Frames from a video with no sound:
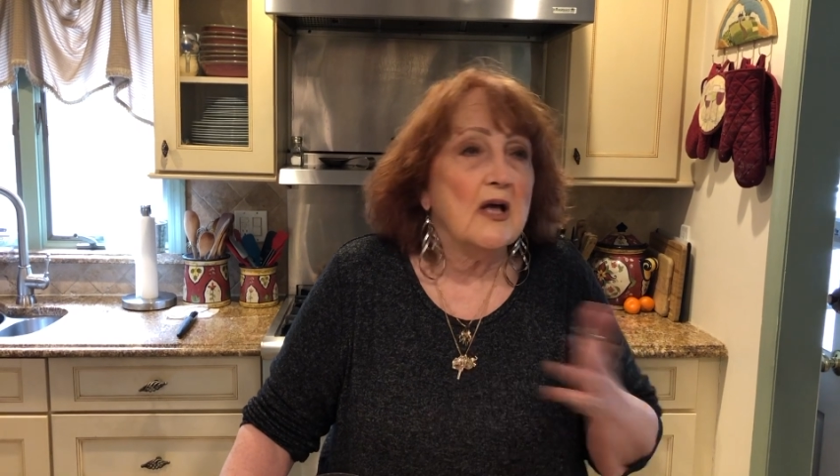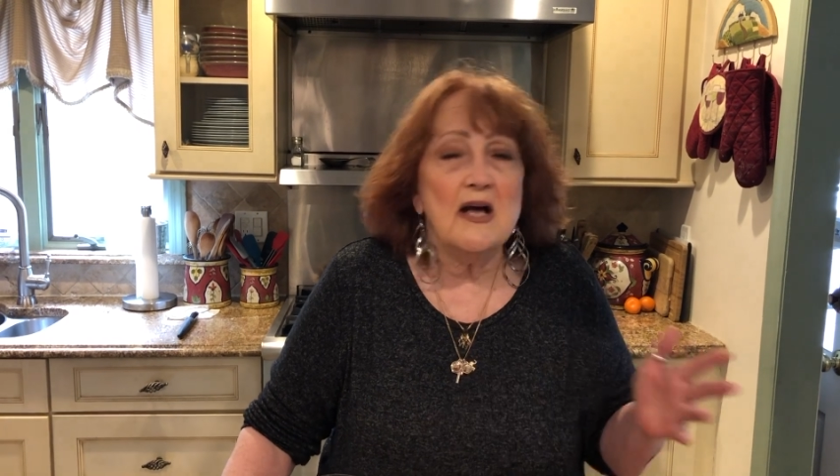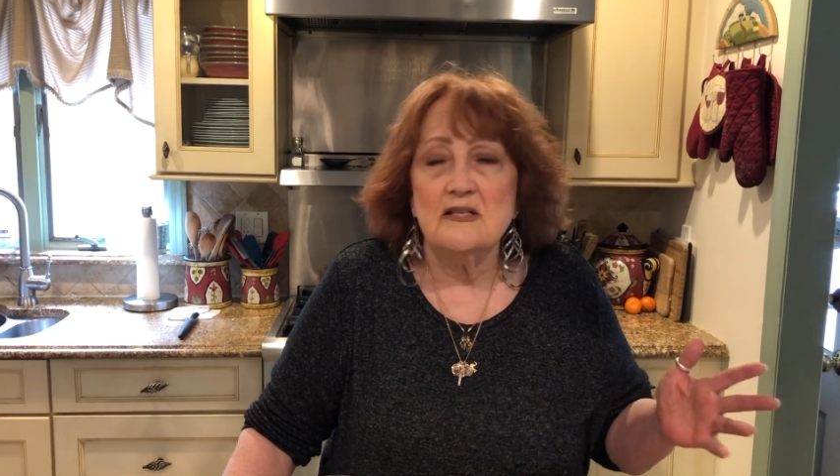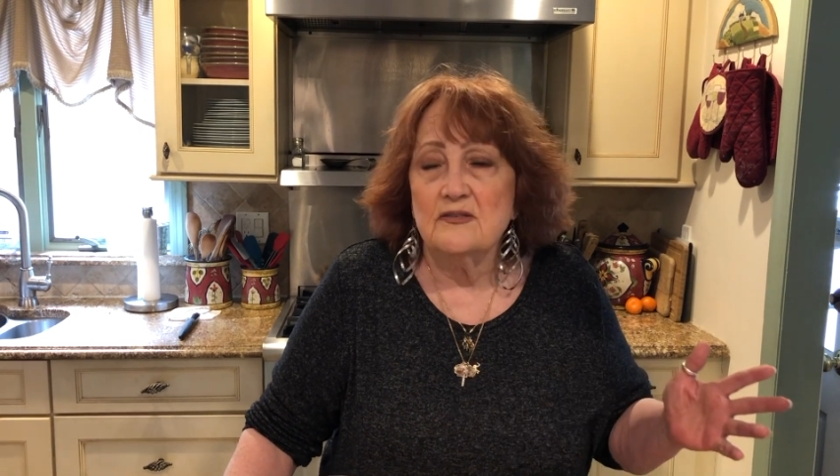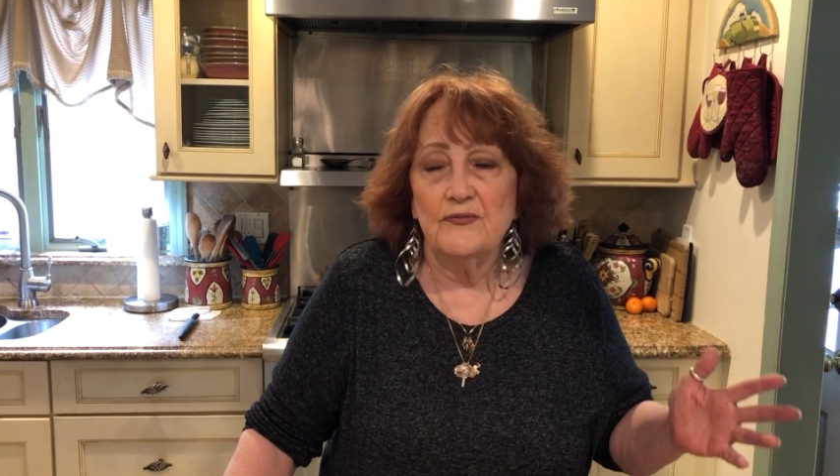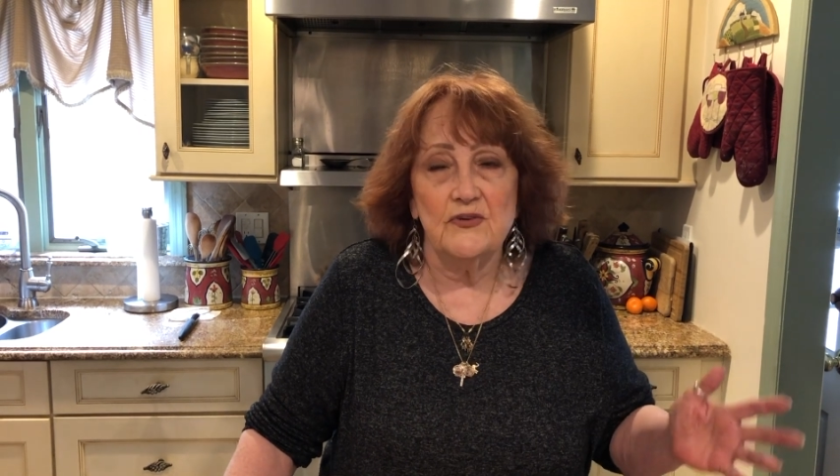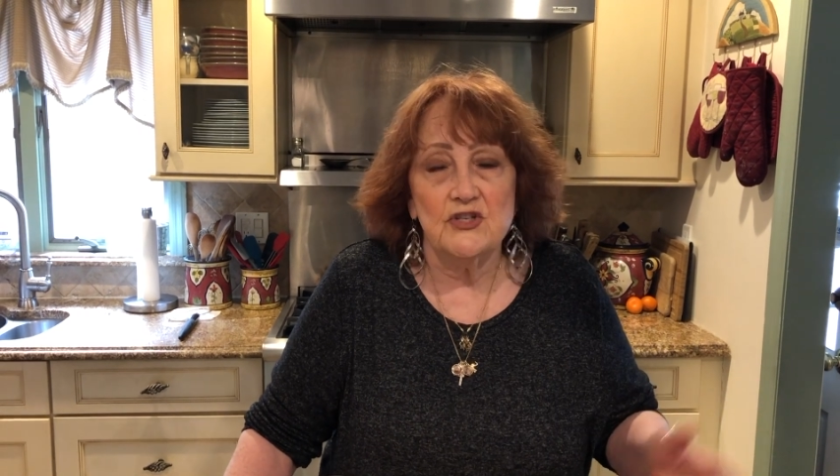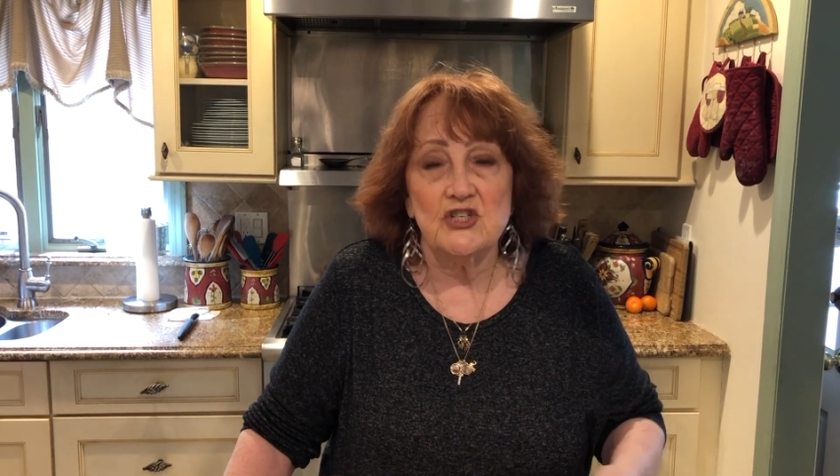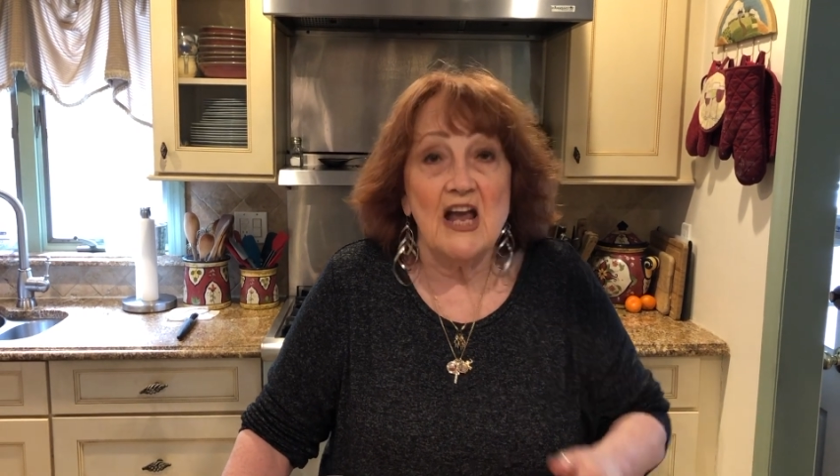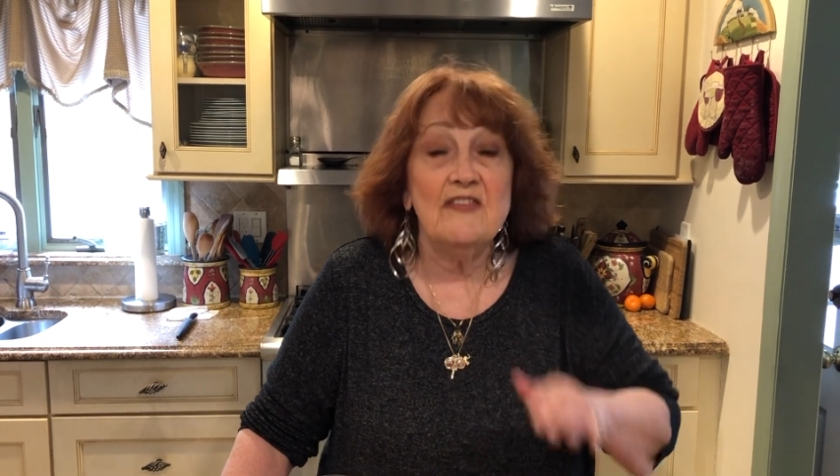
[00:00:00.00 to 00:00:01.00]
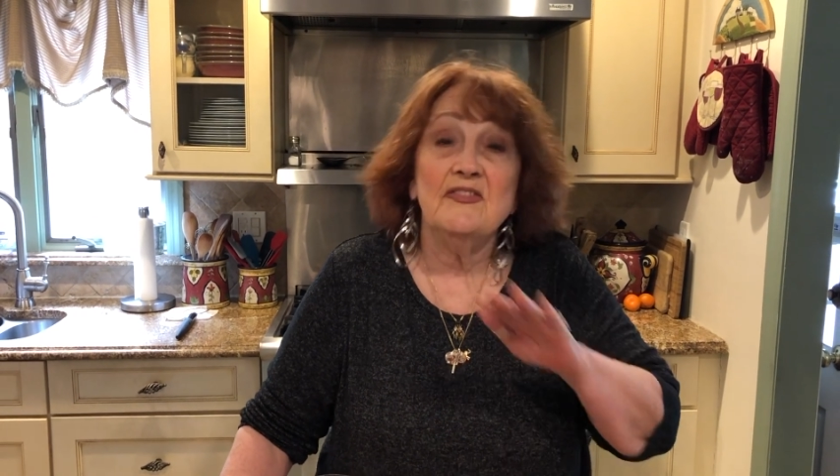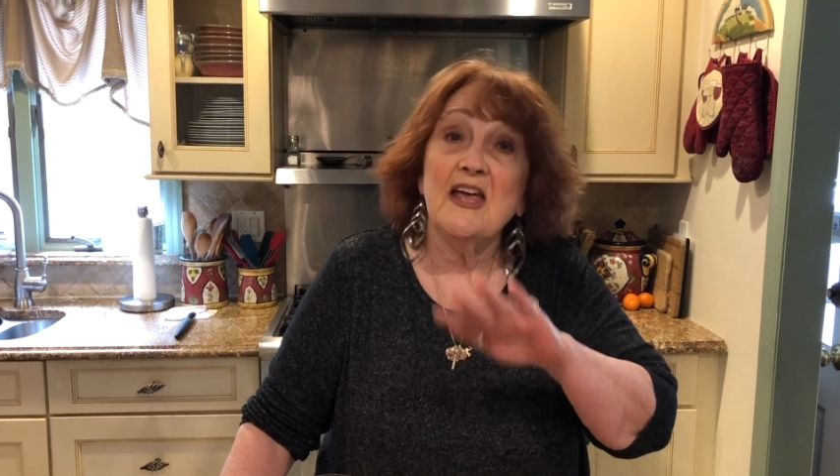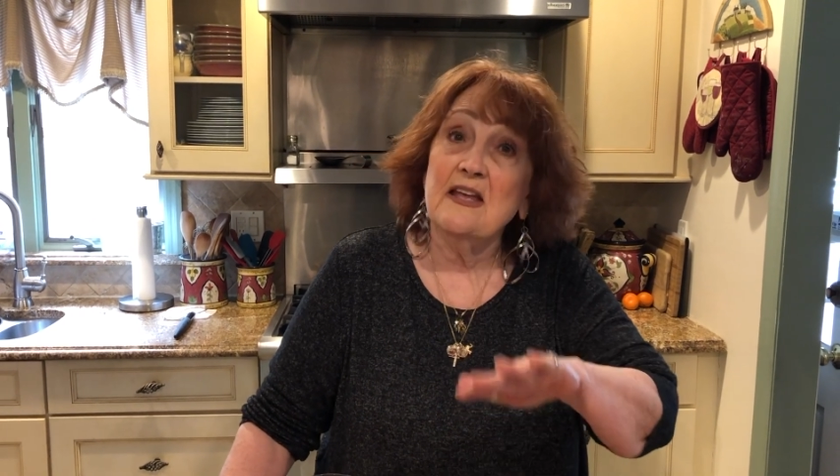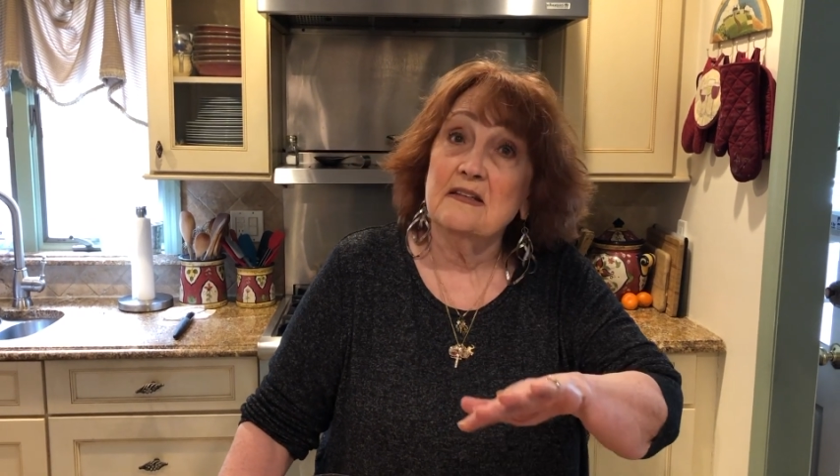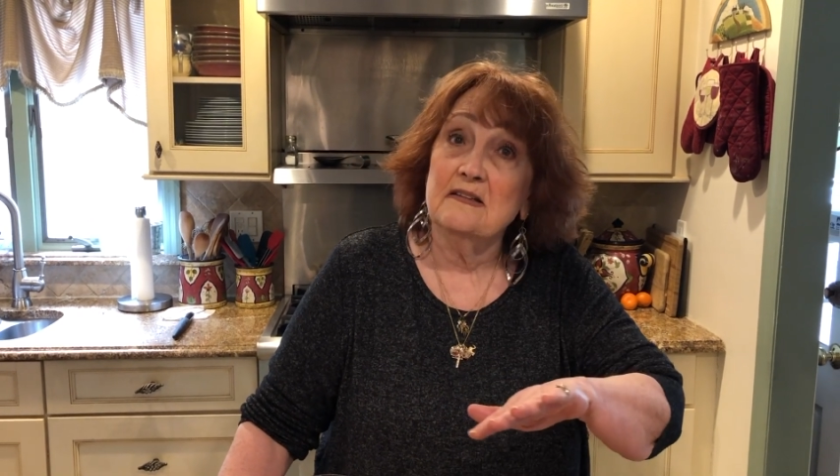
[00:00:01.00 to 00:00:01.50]
kinds of fish, and
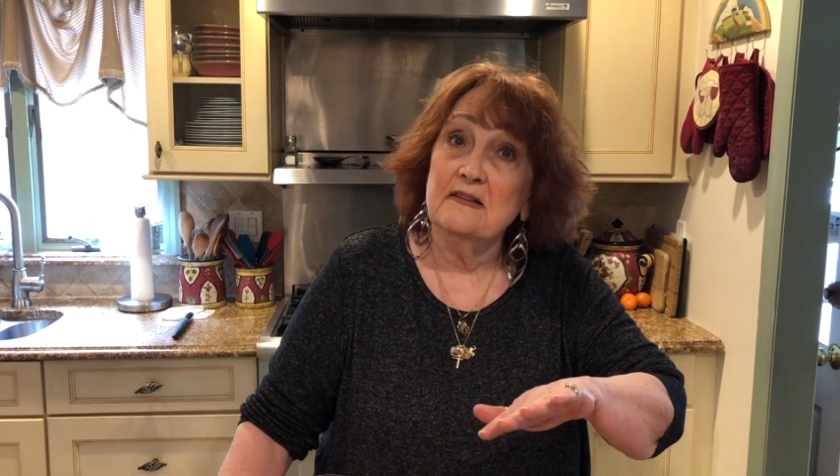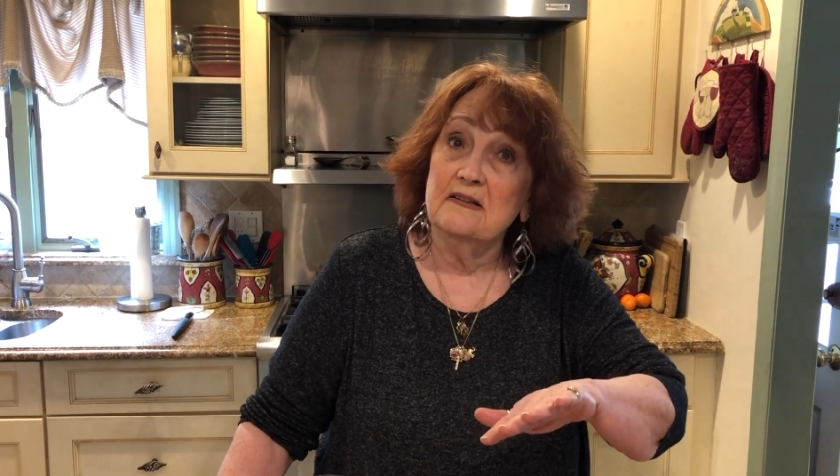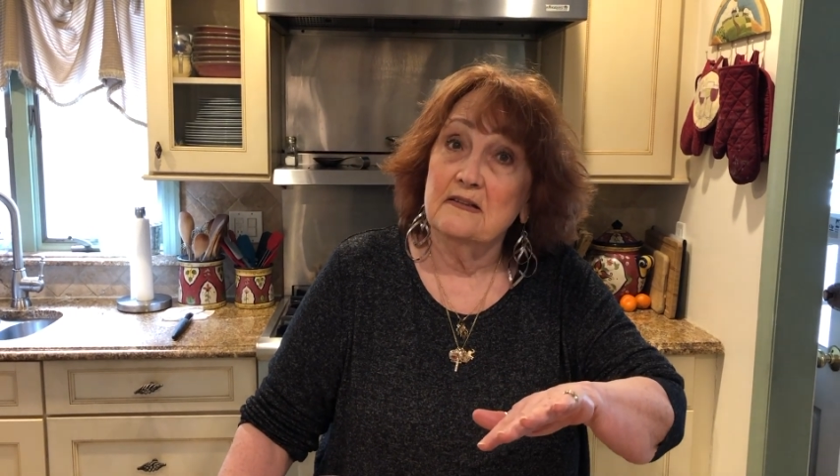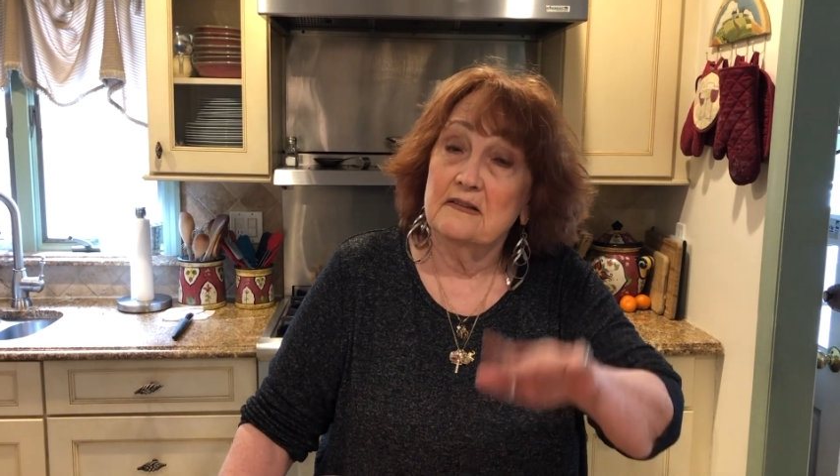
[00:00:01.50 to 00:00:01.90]
then,